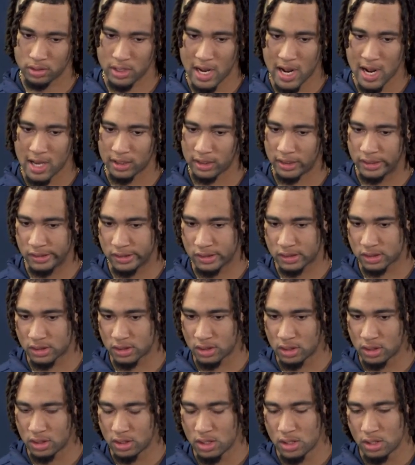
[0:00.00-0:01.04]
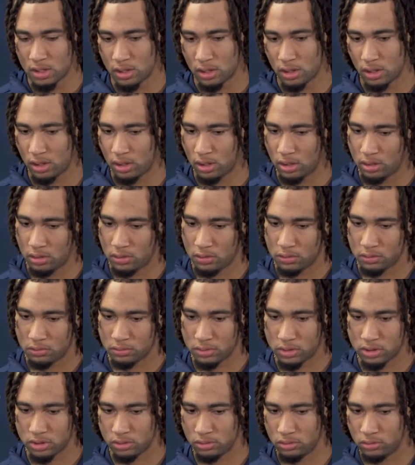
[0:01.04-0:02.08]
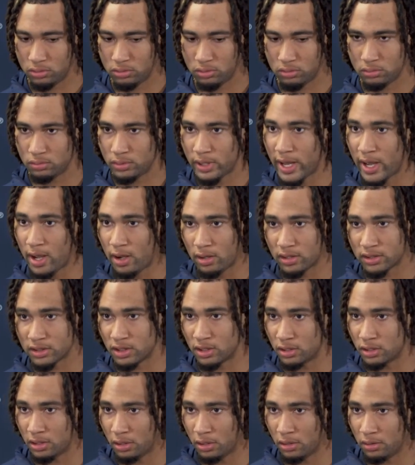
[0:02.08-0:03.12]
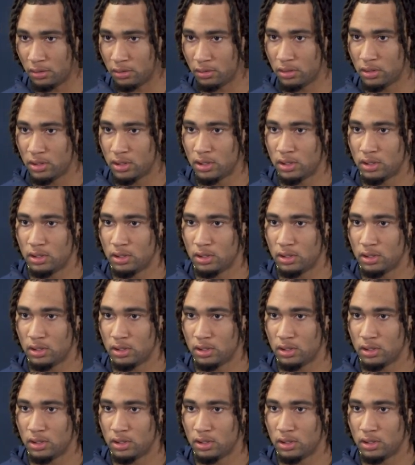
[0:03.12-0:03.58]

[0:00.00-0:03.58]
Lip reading: college, to now as an adult,